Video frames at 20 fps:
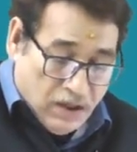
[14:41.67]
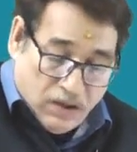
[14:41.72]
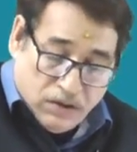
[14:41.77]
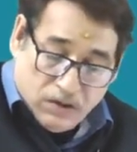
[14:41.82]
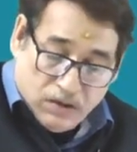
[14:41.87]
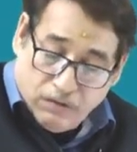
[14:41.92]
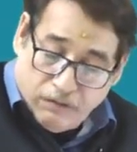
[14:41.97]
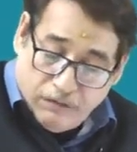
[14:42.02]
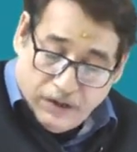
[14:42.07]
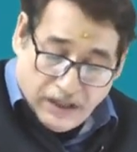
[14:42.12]

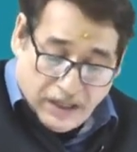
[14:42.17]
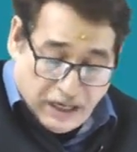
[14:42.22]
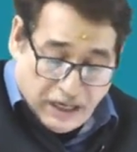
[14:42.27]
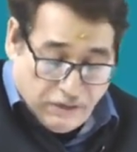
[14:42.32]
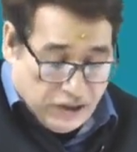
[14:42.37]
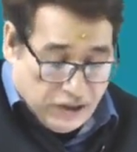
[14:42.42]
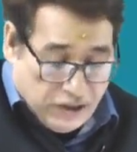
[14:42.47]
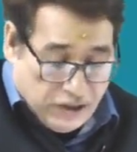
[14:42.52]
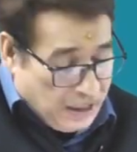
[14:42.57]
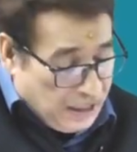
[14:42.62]
So when I
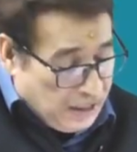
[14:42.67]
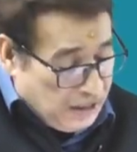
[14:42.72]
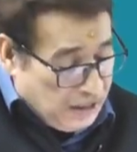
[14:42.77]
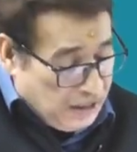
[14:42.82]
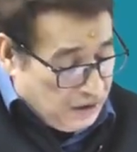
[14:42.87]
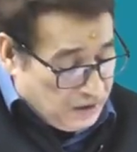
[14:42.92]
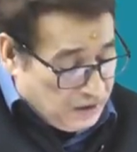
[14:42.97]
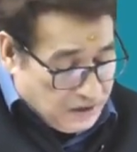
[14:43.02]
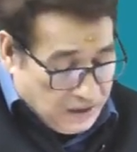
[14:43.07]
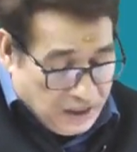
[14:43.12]
will tally
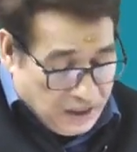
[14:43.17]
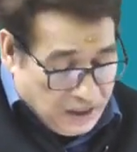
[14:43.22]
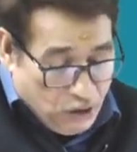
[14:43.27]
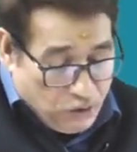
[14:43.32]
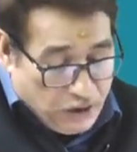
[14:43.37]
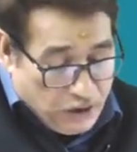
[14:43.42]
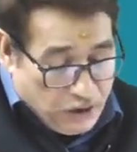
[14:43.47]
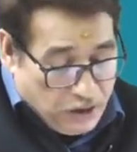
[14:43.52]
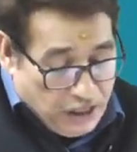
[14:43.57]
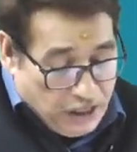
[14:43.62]
this
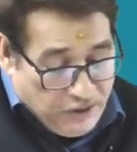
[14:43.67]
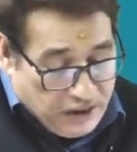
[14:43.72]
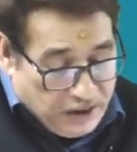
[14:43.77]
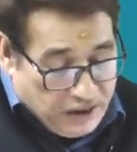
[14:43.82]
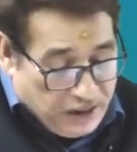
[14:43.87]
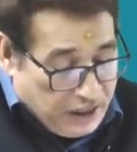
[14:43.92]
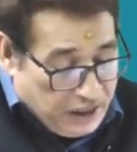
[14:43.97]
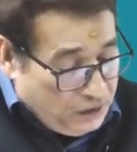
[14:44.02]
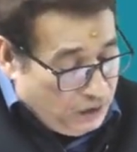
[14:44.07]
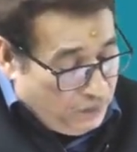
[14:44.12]
account, I will
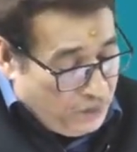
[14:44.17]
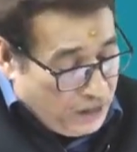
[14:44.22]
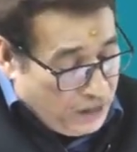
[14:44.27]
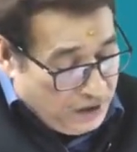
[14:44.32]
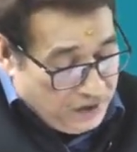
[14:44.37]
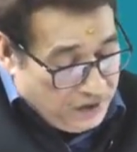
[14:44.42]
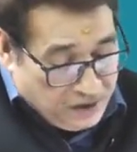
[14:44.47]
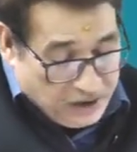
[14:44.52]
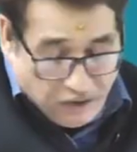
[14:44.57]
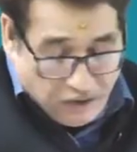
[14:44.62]
get the
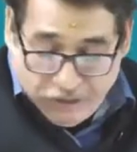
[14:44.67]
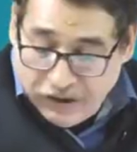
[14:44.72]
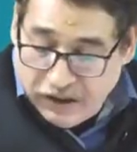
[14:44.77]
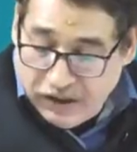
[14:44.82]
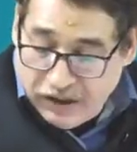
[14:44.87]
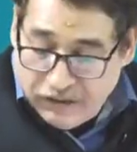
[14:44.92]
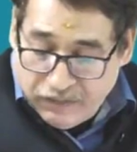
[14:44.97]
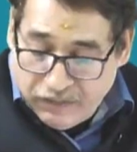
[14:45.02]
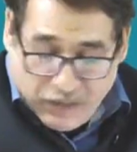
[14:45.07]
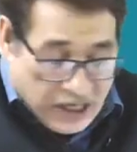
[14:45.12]
balancing
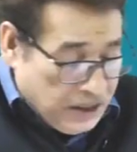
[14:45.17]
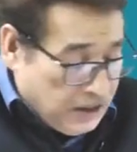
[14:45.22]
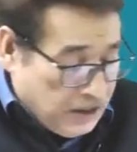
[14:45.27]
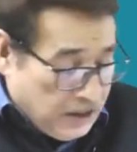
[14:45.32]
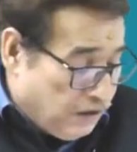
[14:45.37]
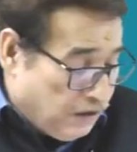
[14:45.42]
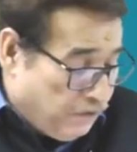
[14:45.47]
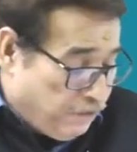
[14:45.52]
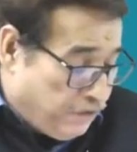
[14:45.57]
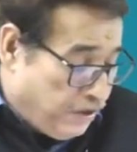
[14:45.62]
figure.
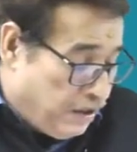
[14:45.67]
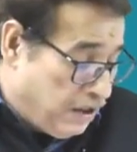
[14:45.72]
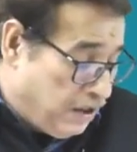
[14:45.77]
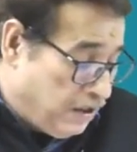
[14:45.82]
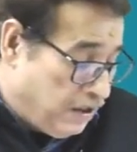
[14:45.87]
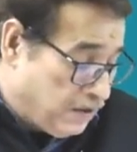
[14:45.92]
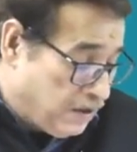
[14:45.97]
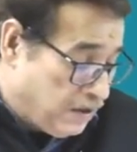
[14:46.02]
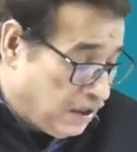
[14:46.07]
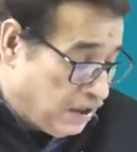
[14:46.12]
Balancing figure
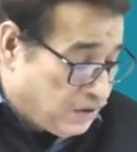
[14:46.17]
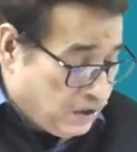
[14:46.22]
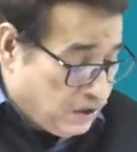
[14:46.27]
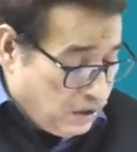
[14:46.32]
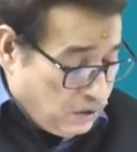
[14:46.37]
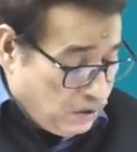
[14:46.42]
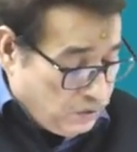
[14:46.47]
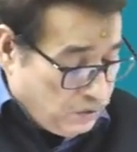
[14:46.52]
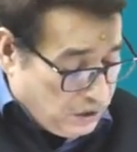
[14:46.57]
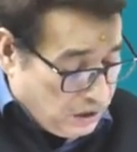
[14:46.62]
is
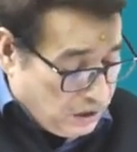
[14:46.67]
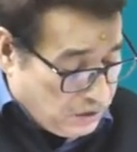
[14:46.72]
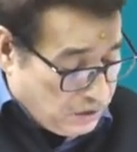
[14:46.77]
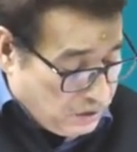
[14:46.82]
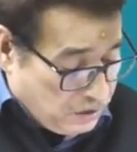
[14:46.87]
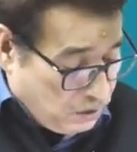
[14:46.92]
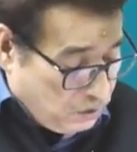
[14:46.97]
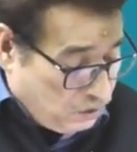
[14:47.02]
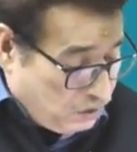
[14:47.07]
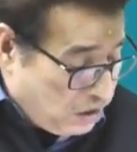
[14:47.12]

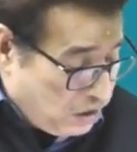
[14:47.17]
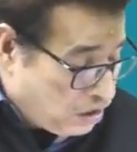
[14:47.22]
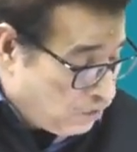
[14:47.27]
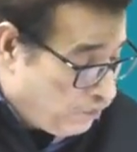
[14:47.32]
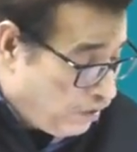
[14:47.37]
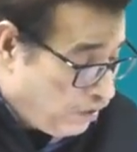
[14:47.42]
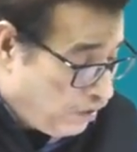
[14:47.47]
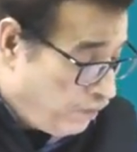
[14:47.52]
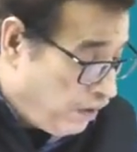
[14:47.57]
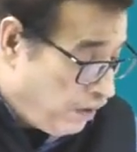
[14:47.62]
6060. This
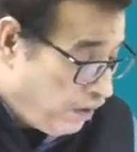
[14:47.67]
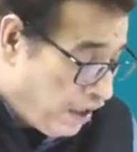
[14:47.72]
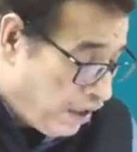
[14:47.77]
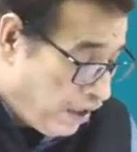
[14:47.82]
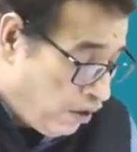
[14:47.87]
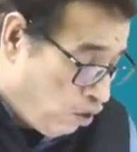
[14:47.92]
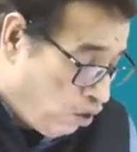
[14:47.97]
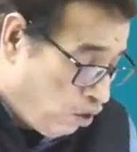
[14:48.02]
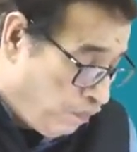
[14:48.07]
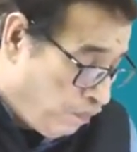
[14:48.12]
will be my
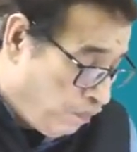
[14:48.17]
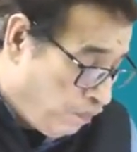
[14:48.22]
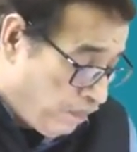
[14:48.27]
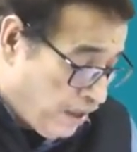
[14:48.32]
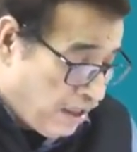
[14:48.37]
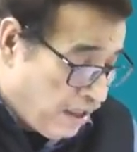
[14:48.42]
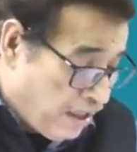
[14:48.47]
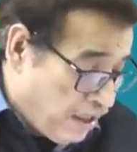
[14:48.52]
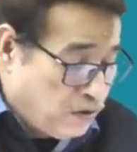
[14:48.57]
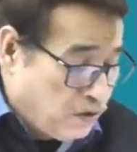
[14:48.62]
opening
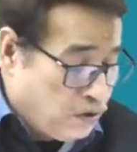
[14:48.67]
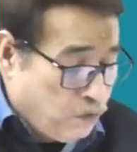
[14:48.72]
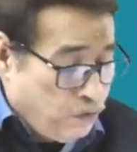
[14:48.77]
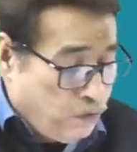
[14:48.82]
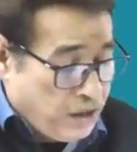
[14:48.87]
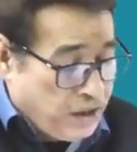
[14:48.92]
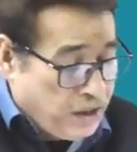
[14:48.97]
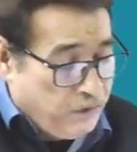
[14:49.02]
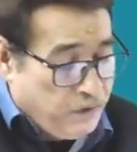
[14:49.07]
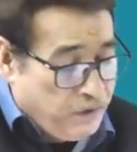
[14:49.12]
balance. So
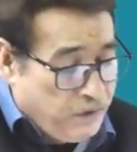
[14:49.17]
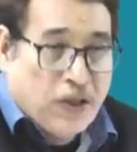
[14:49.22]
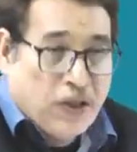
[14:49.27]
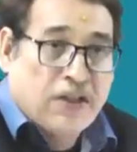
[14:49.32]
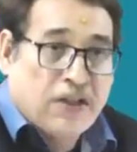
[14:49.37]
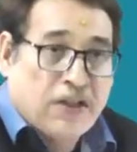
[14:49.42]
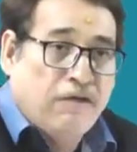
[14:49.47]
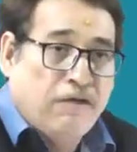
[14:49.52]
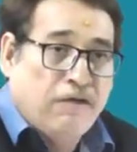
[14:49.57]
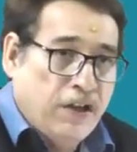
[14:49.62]
whatever
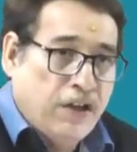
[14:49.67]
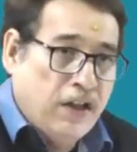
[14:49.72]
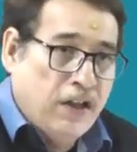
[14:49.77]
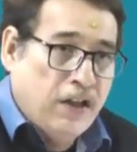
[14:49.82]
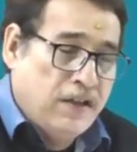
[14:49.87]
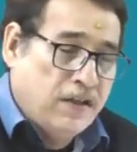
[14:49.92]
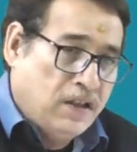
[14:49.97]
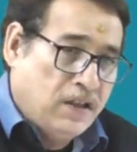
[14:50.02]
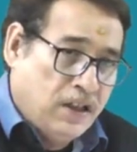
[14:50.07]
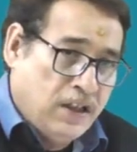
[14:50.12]
missing figure
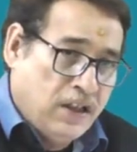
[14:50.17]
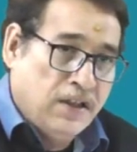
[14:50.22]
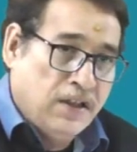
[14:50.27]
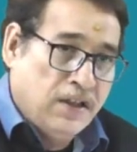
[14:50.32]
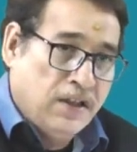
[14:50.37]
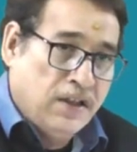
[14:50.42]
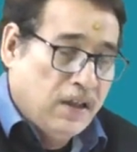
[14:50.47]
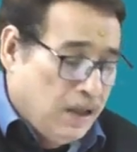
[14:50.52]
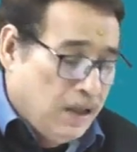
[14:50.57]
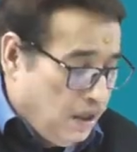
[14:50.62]
is there,
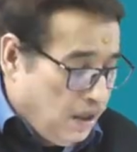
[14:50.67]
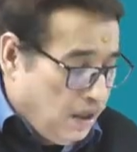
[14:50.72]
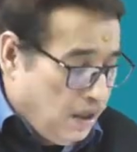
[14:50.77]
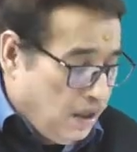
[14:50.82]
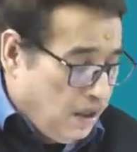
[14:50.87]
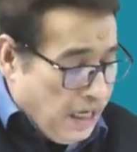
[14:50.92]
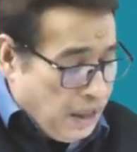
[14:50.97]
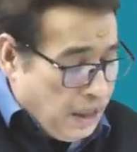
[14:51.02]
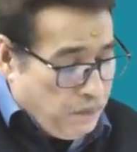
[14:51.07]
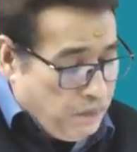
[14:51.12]

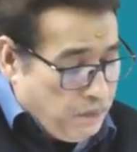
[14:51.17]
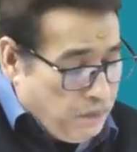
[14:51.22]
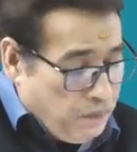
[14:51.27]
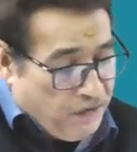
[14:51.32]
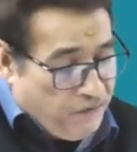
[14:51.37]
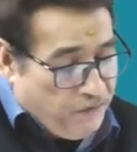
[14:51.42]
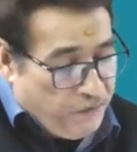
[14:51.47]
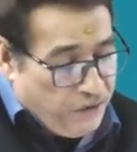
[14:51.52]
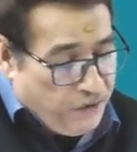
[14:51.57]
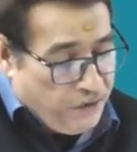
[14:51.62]
that
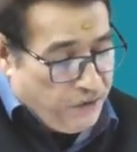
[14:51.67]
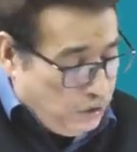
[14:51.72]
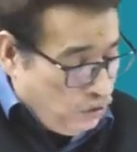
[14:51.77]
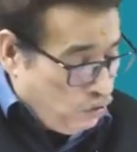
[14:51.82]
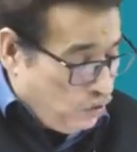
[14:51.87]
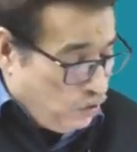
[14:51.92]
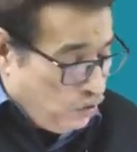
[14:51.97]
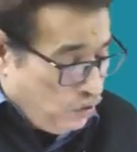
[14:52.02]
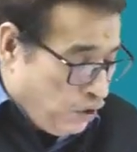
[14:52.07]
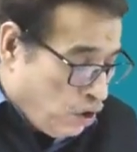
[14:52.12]
missing figure you
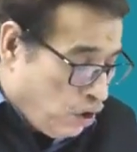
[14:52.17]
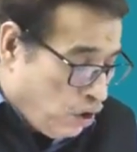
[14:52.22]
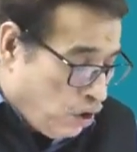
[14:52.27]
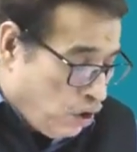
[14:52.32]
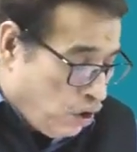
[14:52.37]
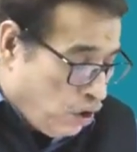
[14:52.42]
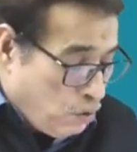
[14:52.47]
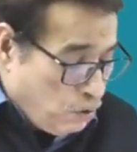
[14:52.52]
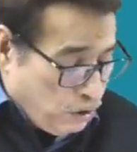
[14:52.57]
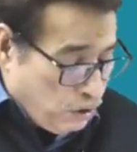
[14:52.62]
can draw
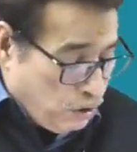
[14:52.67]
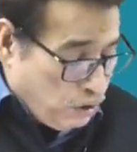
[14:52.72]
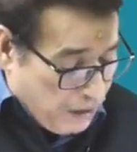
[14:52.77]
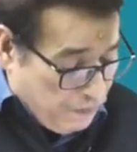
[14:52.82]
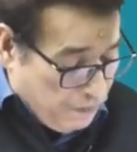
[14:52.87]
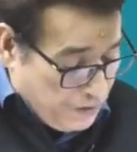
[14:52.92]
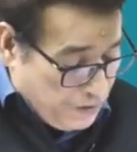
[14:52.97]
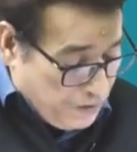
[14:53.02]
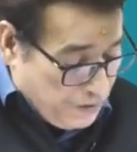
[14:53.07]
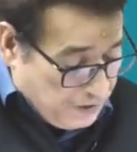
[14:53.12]
out by
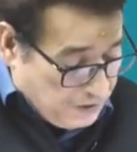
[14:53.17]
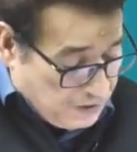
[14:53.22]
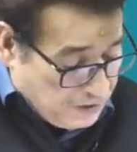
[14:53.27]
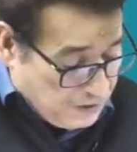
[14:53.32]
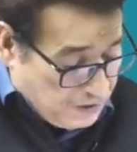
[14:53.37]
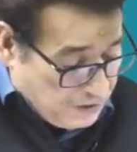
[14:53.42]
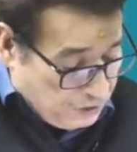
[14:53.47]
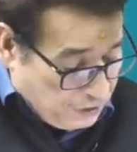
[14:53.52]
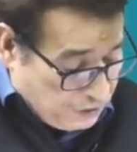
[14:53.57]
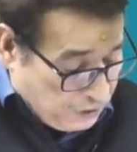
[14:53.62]

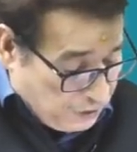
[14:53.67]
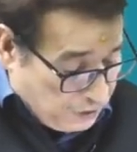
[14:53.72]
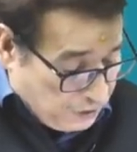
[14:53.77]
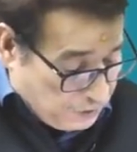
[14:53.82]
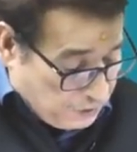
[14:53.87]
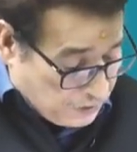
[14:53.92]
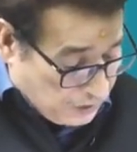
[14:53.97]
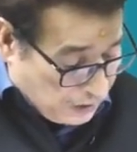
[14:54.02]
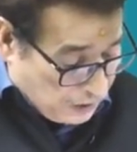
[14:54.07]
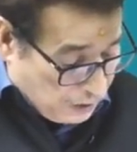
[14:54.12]
balancing the
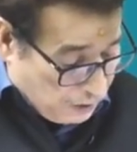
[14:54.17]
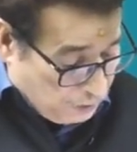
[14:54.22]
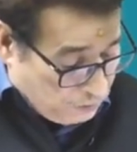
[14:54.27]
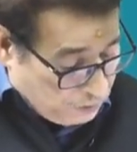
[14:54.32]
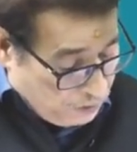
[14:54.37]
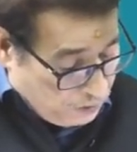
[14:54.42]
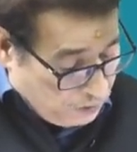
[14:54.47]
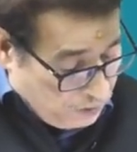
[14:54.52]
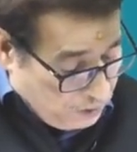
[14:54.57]
debtors account.